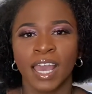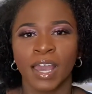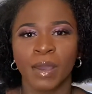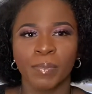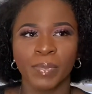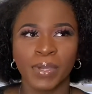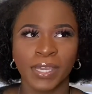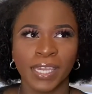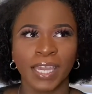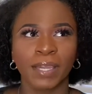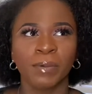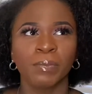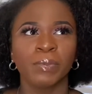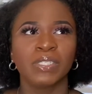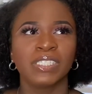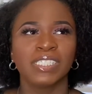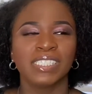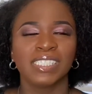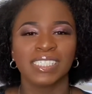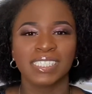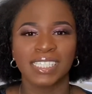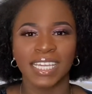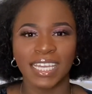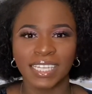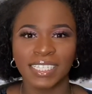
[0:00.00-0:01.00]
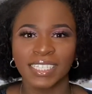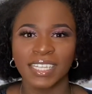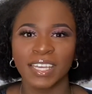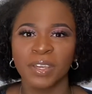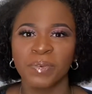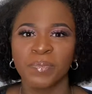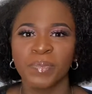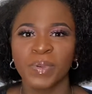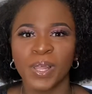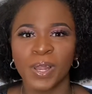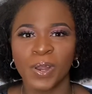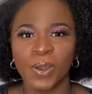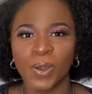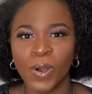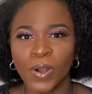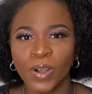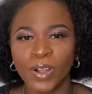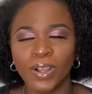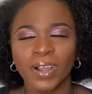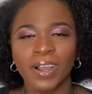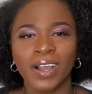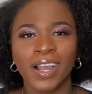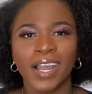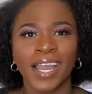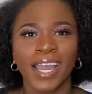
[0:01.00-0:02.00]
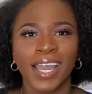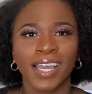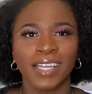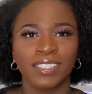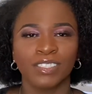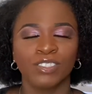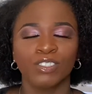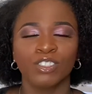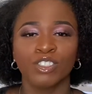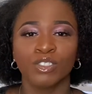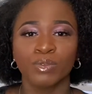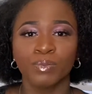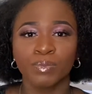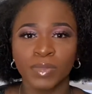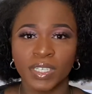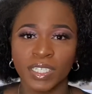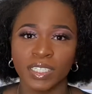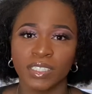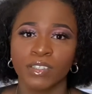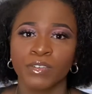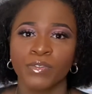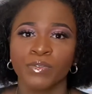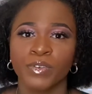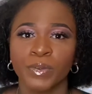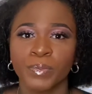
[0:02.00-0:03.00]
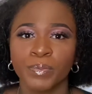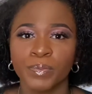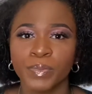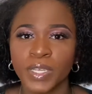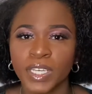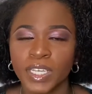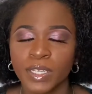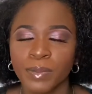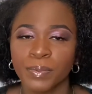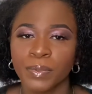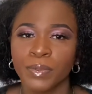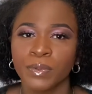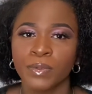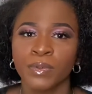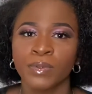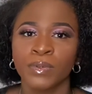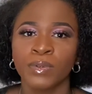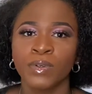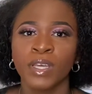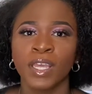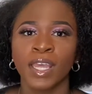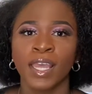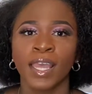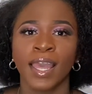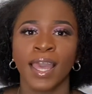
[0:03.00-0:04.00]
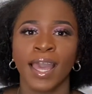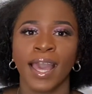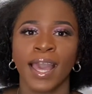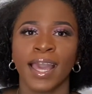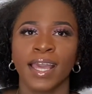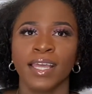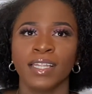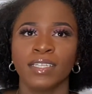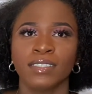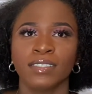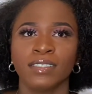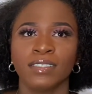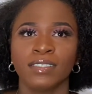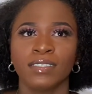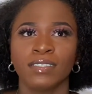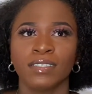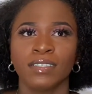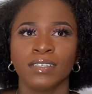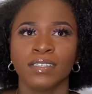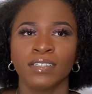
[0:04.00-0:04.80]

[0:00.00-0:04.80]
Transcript: be able to stay there a bit longer and just meet different people and,